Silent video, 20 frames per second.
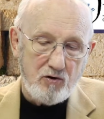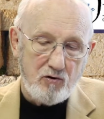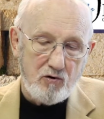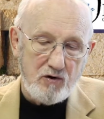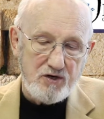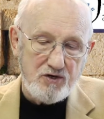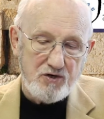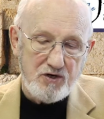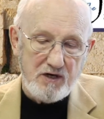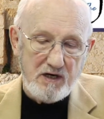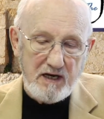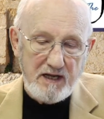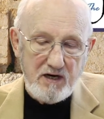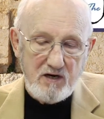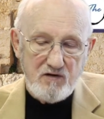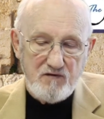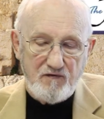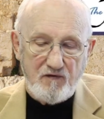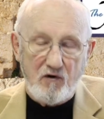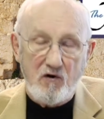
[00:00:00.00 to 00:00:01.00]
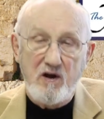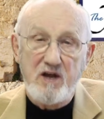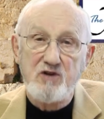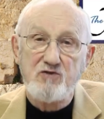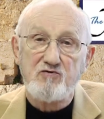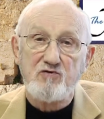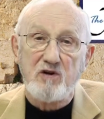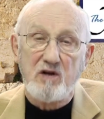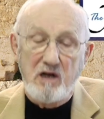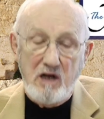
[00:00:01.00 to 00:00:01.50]
Christian Leaders for
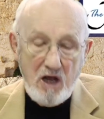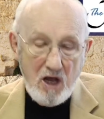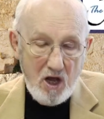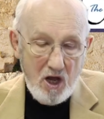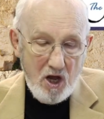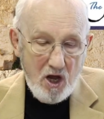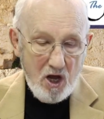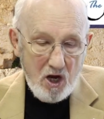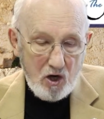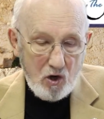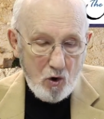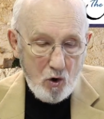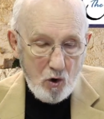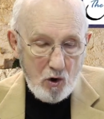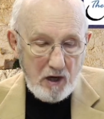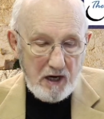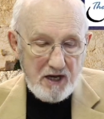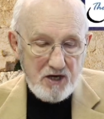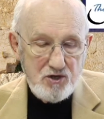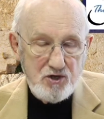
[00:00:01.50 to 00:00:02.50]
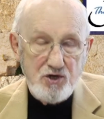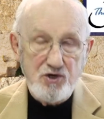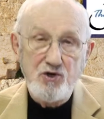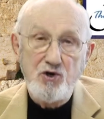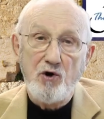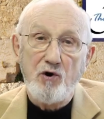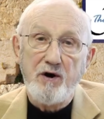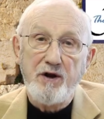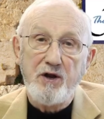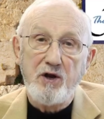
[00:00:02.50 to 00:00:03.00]
Israel coalition
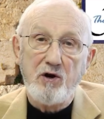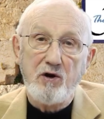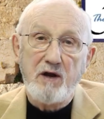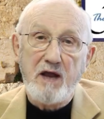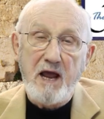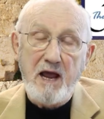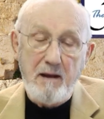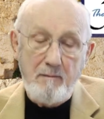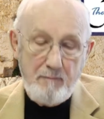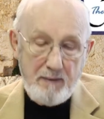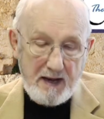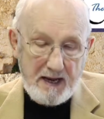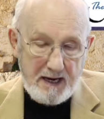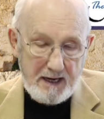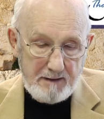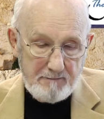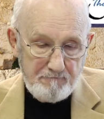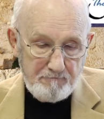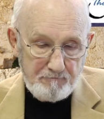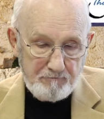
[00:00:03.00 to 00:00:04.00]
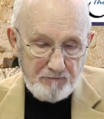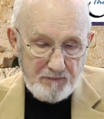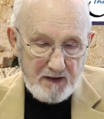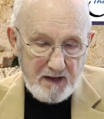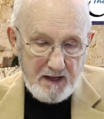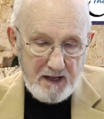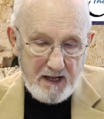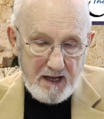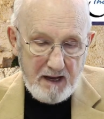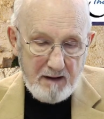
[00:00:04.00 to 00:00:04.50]
during your campaign.
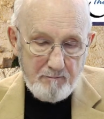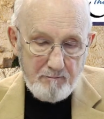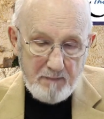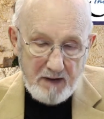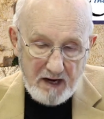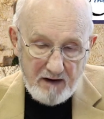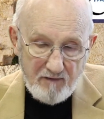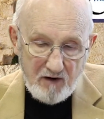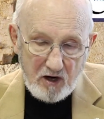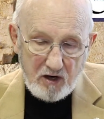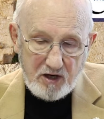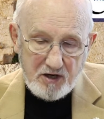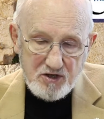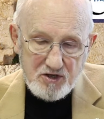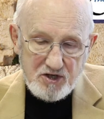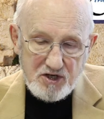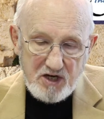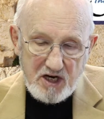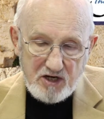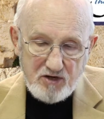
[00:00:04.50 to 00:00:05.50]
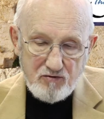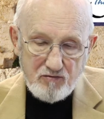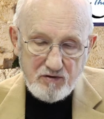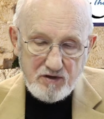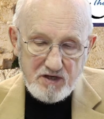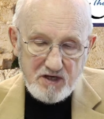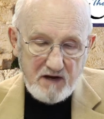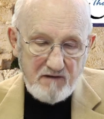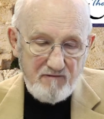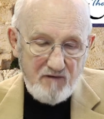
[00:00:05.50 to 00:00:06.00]
Many of our
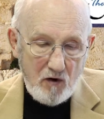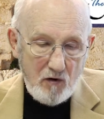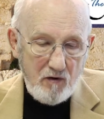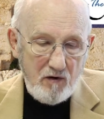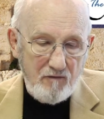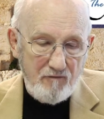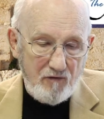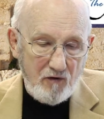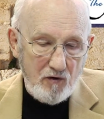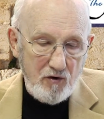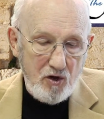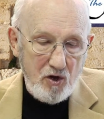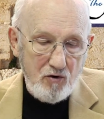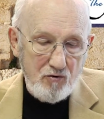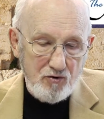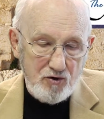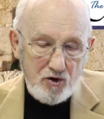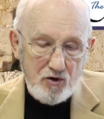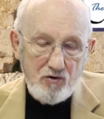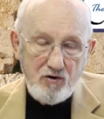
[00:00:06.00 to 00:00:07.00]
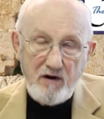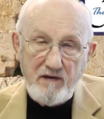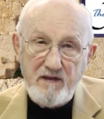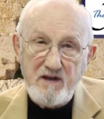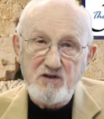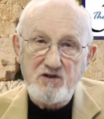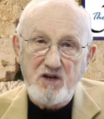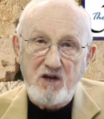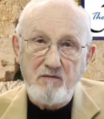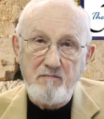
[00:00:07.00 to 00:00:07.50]
constituency voted for you due to
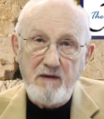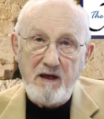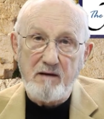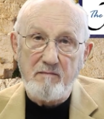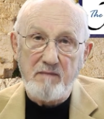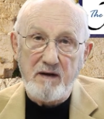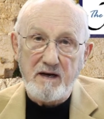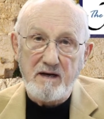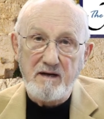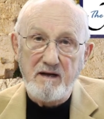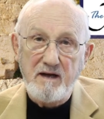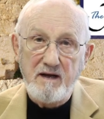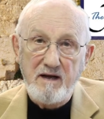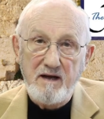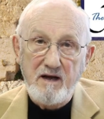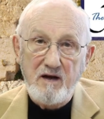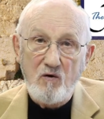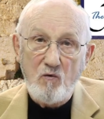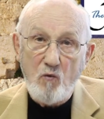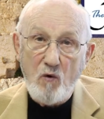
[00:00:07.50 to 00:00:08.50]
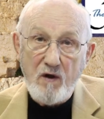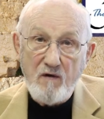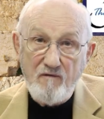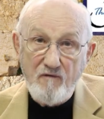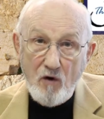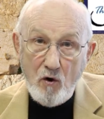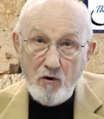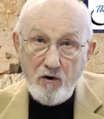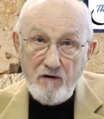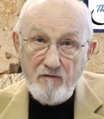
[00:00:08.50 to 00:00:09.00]
this commitment. We
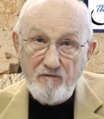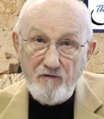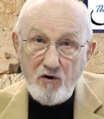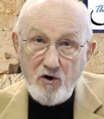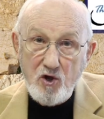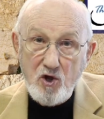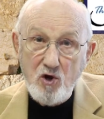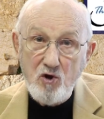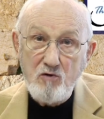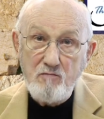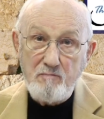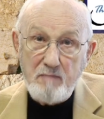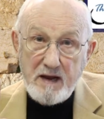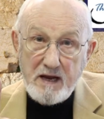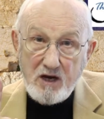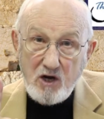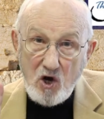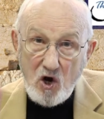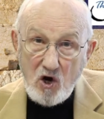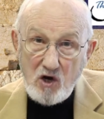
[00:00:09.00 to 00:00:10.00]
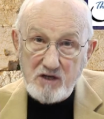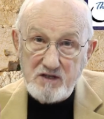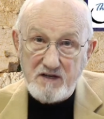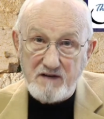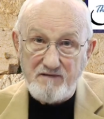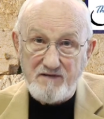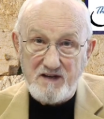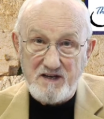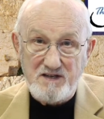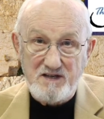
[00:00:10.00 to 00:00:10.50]
voted for you because
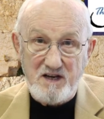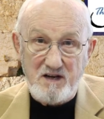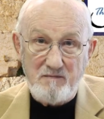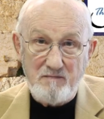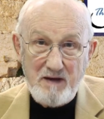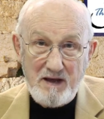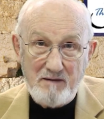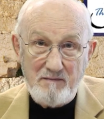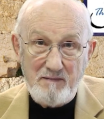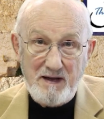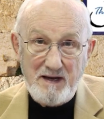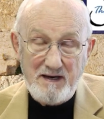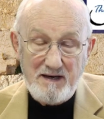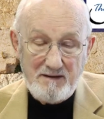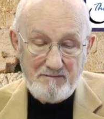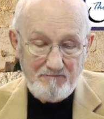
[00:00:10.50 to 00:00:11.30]
of this commitment.